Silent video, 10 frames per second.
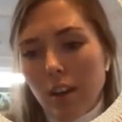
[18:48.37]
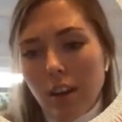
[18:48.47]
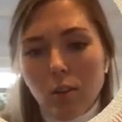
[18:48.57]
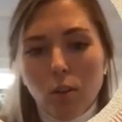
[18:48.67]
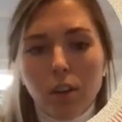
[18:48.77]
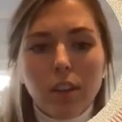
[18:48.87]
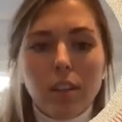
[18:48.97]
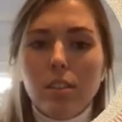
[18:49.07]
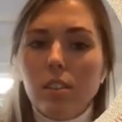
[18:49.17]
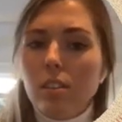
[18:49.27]

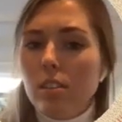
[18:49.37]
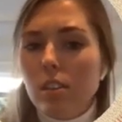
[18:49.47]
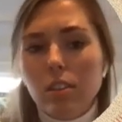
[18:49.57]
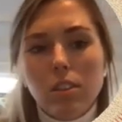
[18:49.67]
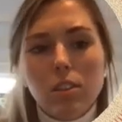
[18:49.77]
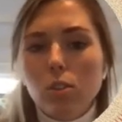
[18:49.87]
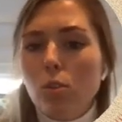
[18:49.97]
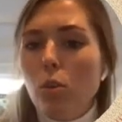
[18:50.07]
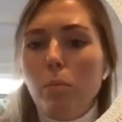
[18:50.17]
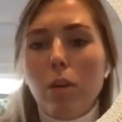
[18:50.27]
organizes the
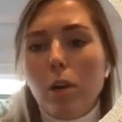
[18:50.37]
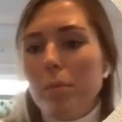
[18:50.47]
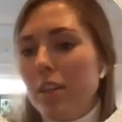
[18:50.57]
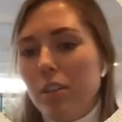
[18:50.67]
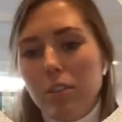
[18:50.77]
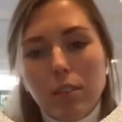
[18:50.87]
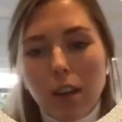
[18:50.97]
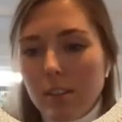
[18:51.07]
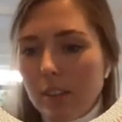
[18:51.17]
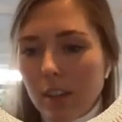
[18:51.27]
cool barbecues
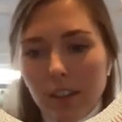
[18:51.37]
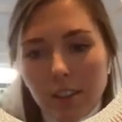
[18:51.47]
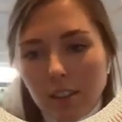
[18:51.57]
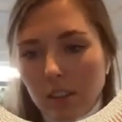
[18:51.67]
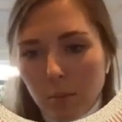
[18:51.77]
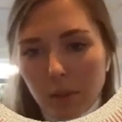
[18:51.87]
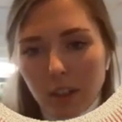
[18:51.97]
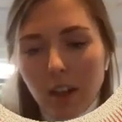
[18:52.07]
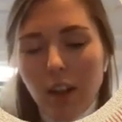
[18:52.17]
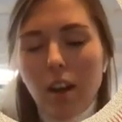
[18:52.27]
outside this summer.
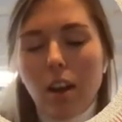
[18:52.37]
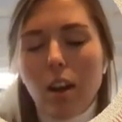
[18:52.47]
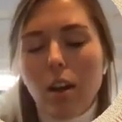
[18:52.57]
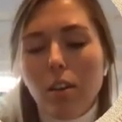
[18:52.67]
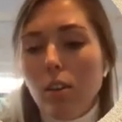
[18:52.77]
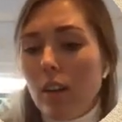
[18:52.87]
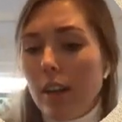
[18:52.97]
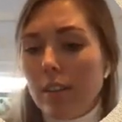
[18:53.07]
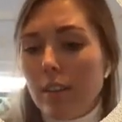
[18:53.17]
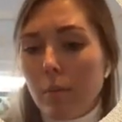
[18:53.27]
You
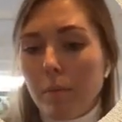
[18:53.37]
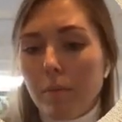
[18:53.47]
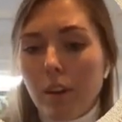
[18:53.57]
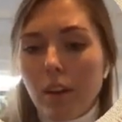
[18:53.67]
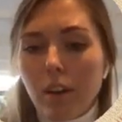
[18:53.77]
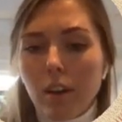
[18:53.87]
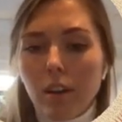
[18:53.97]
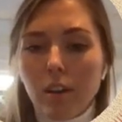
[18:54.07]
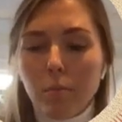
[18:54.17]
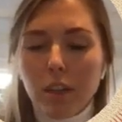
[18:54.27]
like them,
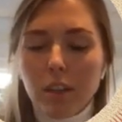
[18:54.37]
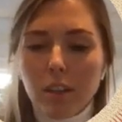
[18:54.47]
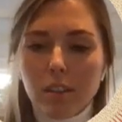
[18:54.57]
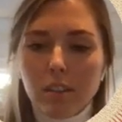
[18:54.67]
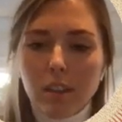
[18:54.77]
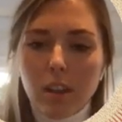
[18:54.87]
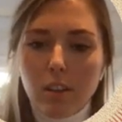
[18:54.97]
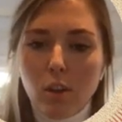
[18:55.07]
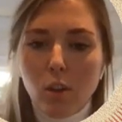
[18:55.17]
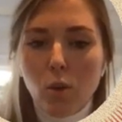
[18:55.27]
and because
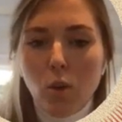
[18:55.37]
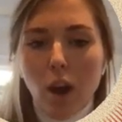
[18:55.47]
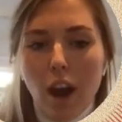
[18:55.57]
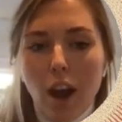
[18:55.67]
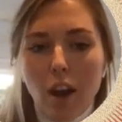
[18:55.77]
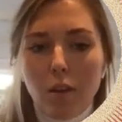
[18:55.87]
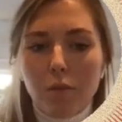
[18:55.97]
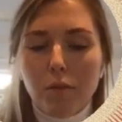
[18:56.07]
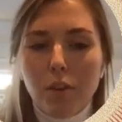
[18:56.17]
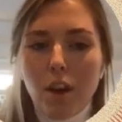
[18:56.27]
you have
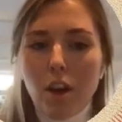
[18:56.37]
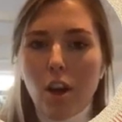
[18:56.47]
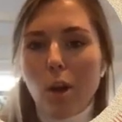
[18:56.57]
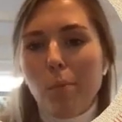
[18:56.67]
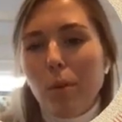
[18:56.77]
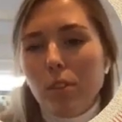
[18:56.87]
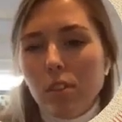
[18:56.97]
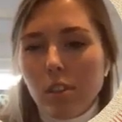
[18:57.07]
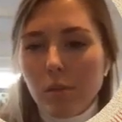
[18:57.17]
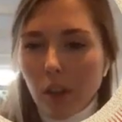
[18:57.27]
a
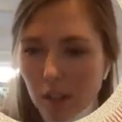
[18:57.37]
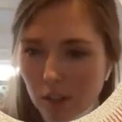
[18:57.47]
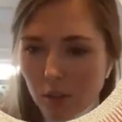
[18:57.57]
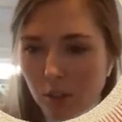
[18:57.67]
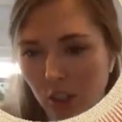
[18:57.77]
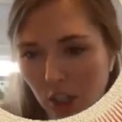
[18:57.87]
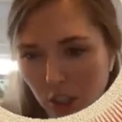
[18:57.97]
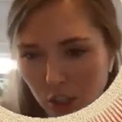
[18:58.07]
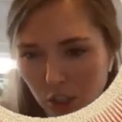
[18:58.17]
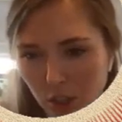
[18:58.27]
positive
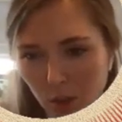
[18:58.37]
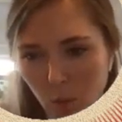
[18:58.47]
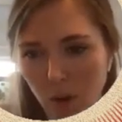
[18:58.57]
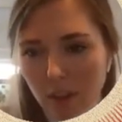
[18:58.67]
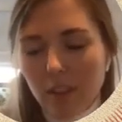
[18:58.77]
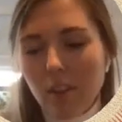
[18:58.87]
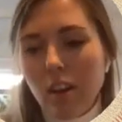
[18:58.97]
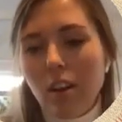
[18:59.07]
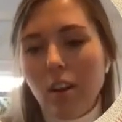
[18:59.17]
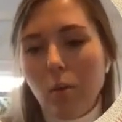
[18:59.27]
association with
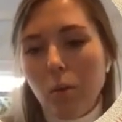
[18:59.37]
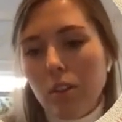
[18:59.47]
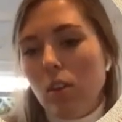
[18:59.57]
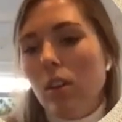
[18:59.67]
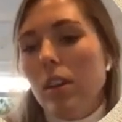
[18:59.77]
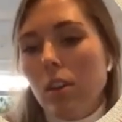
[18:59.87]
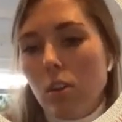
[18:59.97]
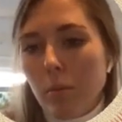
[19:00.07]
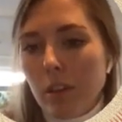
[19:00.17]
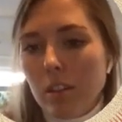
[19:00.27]
the holiday
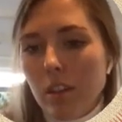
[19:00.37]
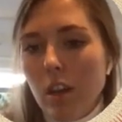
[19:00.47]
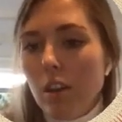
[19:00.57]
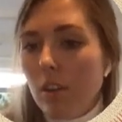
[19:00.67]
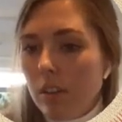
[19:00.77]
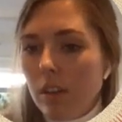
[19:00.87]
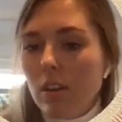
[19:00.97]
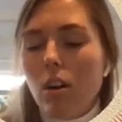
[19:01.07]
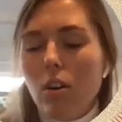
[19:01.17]
committee, you think, oh,